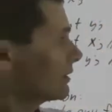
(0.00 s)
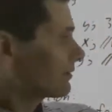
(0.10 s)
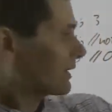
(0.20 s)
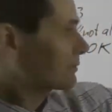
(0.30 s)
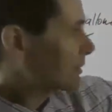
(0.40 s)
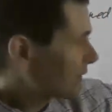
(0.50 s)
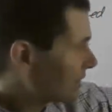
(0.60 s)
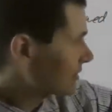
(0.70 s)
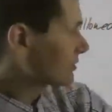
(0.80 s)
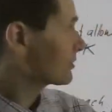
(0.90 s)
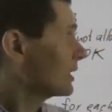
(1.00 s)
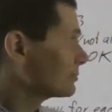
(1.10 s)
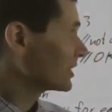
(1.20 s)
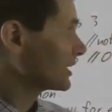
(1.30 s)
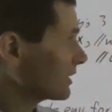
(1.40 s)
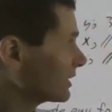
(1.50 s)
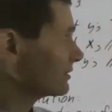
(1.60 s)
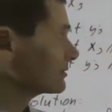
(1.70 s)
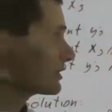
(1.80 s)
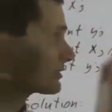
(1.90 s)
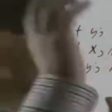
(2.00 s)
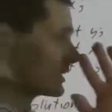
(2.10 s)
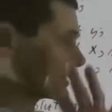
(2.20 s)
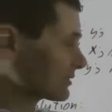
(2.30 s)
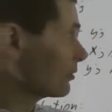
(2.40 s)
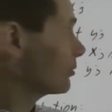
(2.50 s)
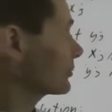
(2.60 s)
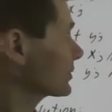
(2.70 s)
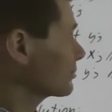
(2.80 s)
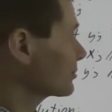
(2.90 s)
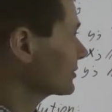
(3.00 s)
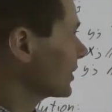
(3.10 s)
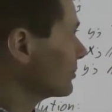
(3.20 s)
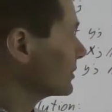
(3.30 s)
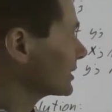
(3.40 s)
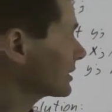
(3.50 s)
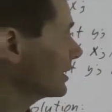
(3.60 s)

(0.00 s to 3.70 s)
Then we're going to do type checking. So that's a whole separate topic.